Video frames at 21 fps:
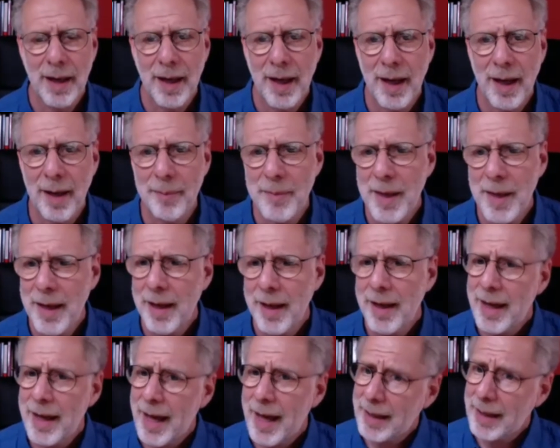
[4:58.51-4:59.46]

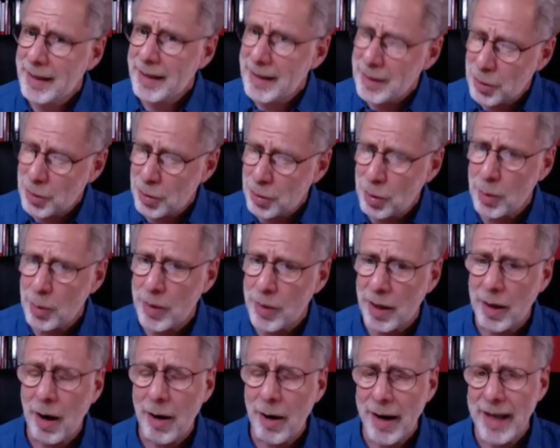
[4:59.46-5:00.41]
And it is true that
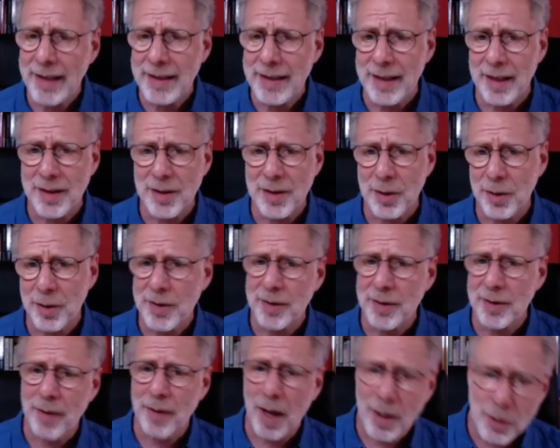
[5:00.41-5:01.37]
our ancestors
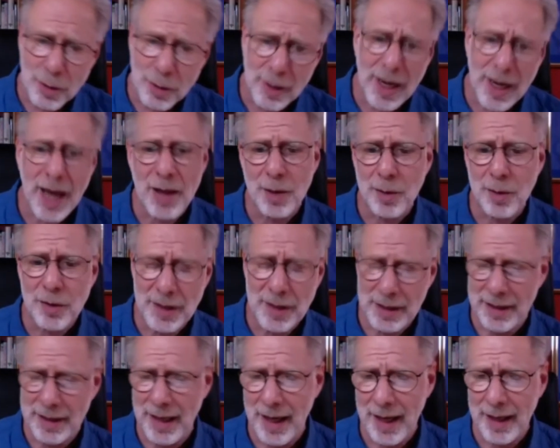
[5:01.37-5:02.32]
and hunter-gatherers
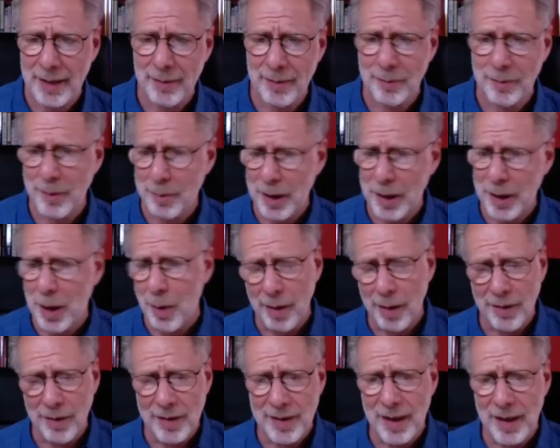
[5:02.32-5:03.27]
today, and when we go out
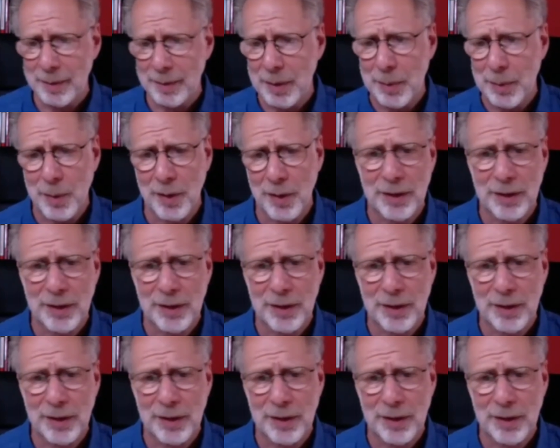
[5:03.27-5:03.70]
and study people in